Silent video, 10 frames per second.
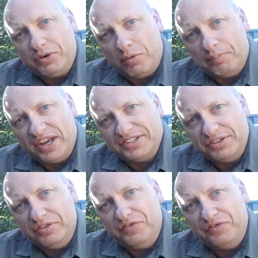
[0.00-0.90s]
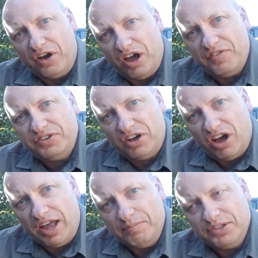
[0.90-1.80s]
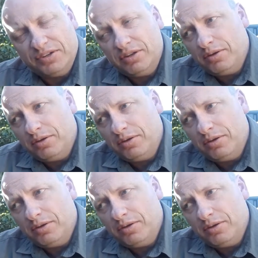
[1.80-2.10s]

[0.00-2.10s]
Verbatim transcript: got busted five times.